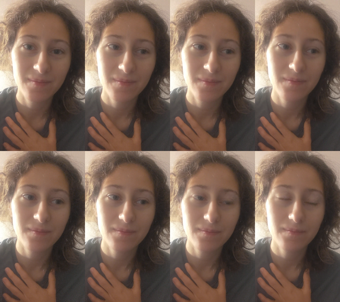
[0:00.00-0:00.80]

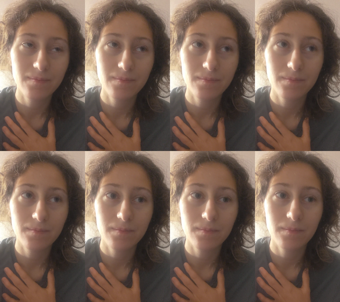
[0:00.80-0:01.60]

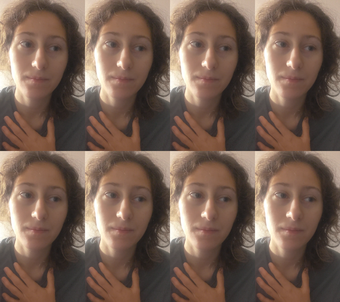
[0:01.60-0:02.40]

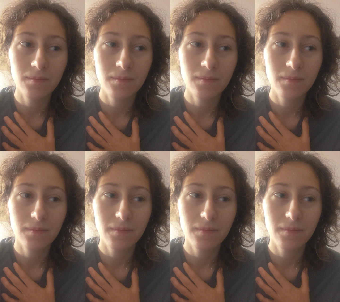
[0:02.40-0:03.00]
Nothing is said.